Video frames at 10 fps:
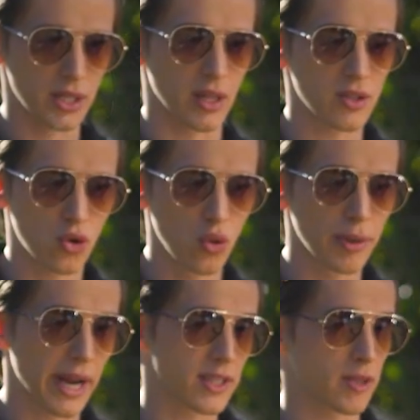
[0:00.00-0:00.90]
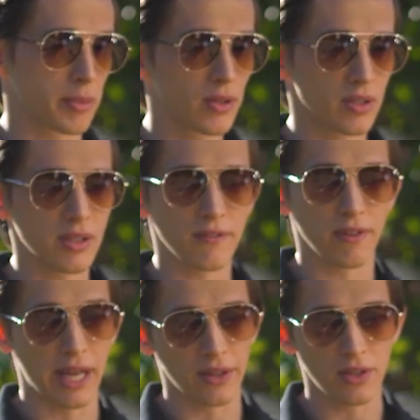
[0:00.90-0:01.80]
telescope. It has a built-in
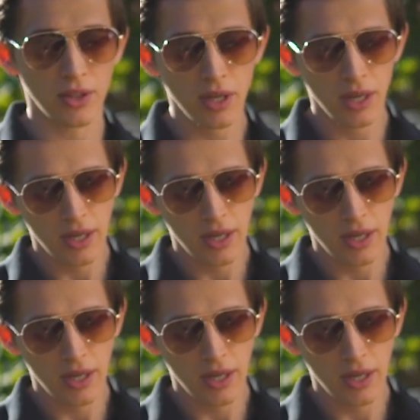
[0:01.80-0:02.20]
flattener